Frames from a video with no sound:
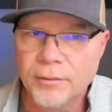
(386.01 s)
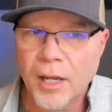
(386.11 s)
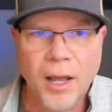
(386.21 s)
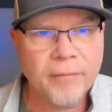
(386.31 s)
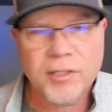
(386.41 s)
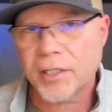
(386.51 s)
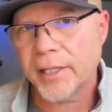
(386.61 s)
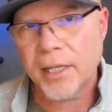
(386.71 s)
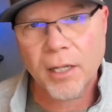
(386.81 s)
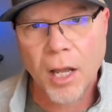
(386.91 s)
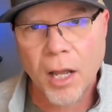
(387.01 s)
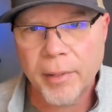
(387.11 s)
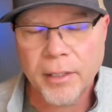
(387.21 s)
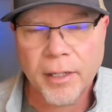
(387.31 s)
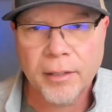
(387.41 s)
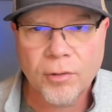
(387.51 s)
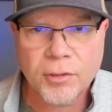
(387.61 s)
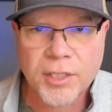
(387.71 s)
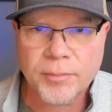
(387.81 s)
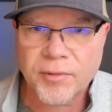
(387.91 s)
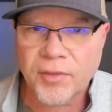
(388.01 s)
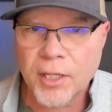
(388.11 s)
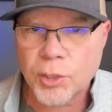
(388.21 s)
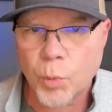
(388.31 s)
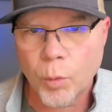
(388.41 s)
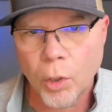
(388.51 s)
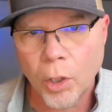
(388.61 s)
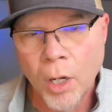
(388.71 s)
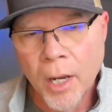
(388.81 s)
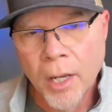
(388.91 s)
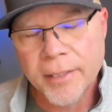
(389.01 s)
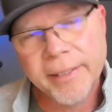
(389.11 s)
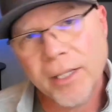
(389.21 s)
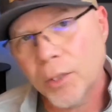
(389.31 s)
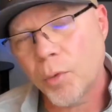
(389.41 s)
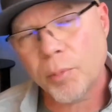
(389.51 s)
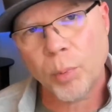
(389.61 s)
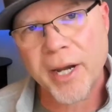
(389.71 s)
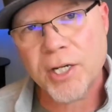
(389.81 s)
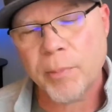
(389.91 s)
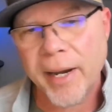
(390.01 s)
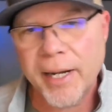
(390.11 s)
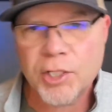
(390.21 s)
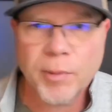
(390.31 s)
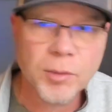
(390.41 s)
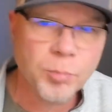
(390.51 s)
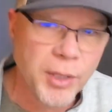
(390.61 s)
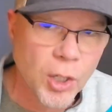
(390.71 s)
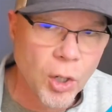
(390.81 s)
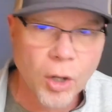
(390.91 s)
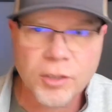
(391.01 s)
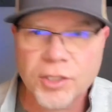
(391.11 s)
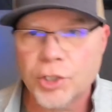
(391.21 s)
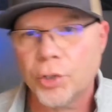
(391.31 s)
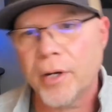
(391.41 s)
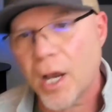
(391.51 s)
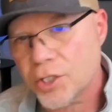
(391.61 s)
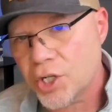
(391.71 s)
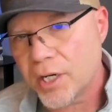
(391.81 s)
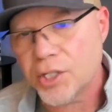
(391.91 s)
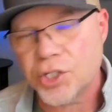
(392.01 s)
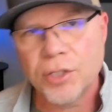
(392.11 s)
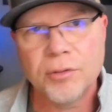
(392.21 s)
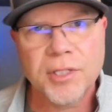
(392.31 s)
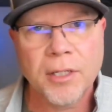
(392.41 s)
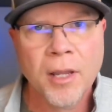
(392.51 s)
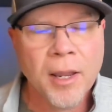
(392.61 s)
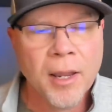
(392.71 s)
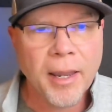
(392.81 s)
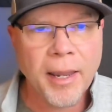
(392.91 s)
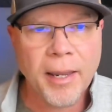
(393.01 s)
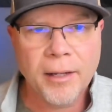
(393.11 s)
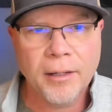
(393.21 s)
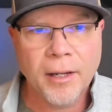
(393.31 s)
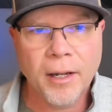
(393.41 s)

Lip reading: obviously GitHub and those types of things where we're dealing with branch management and PRs and triaging issues and